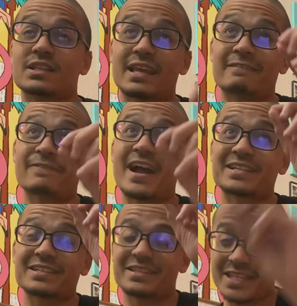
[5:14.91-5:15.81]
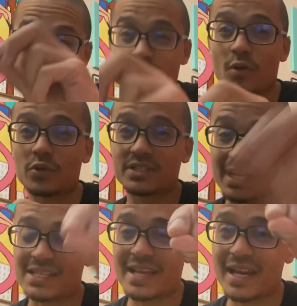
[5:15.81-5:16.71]
In fact, the most
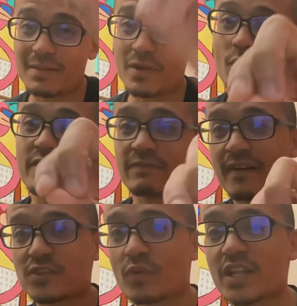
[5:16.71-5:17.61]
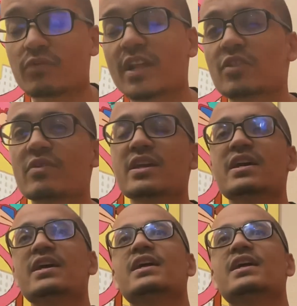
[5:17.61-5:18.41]
exciting middleweight fight of 2023.